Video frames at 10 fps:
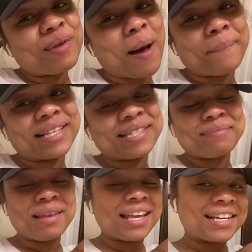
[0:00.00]
y'all miss
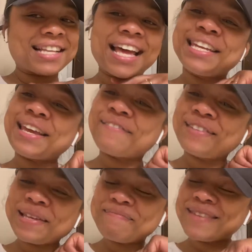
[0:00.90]
me because I
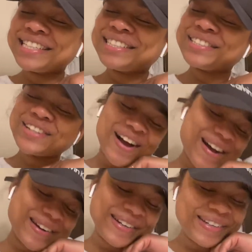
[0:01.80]
definitely missed
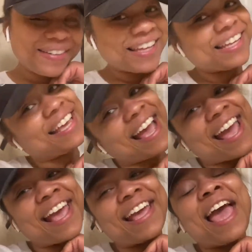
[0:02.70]
y'all. Noonie
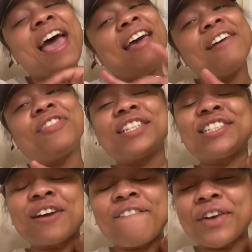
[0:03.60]
gang. If this
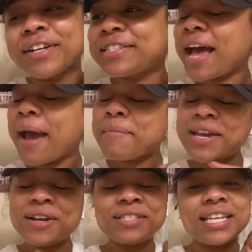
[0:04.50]
is your first time
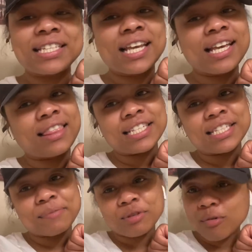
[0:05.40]
here, sis, hit
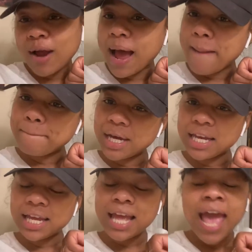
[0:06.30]
subscribe
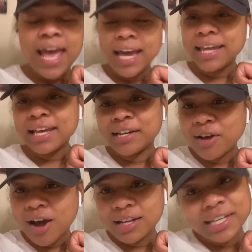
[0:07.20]
button. And yeah,
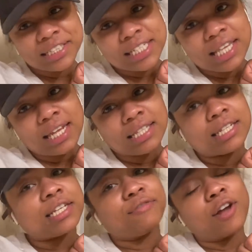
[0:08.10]
y'all, let's just get
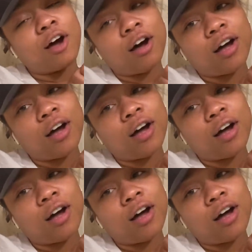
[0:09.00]
into this vlog.